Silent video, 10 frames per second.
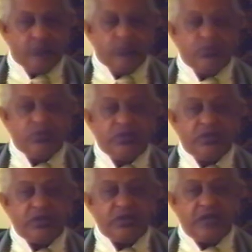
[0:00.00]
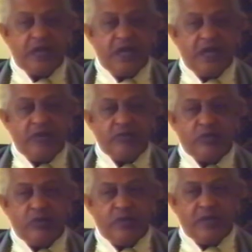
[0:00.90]
put the same
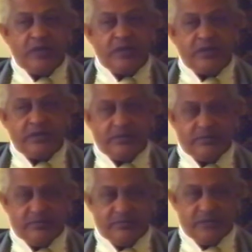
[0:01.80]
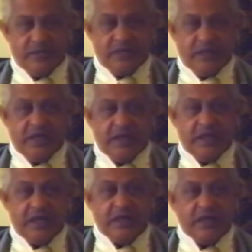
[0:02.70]
momentum in
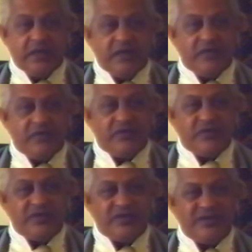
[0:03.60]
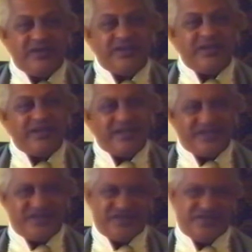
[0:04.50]
a different direction.
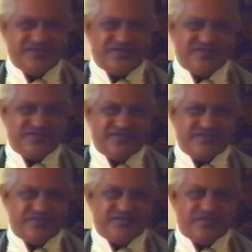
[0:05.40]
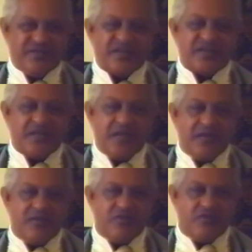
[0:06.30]
The
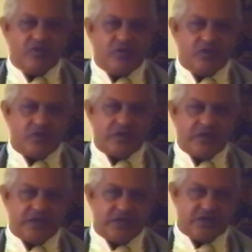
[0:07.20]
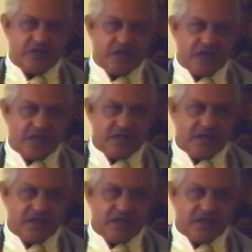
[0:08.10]
same force that is there